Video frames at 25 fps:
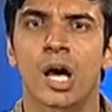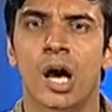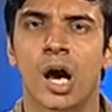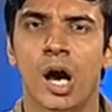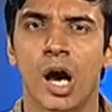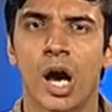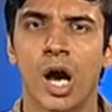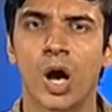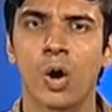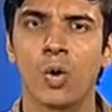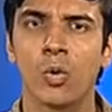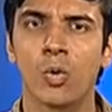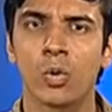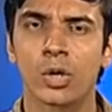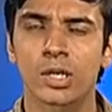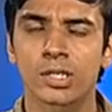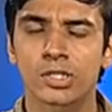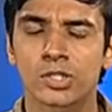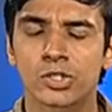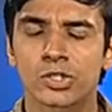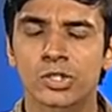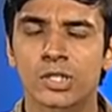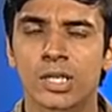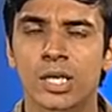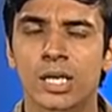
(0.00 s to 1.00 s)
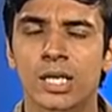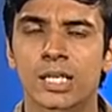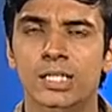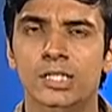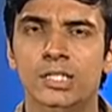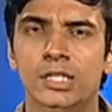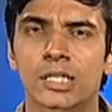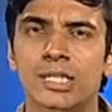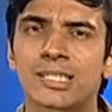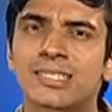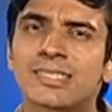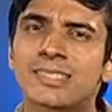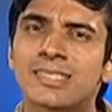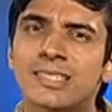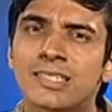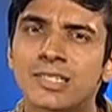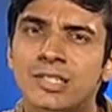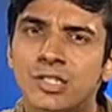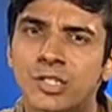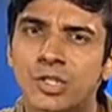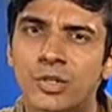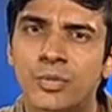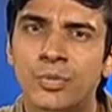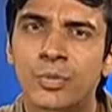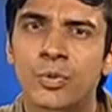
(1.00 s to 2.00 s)
how a charge is
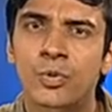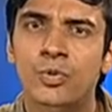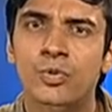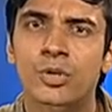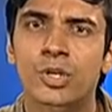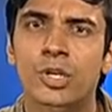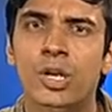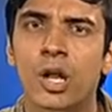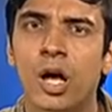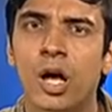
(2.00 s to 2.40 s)
distributed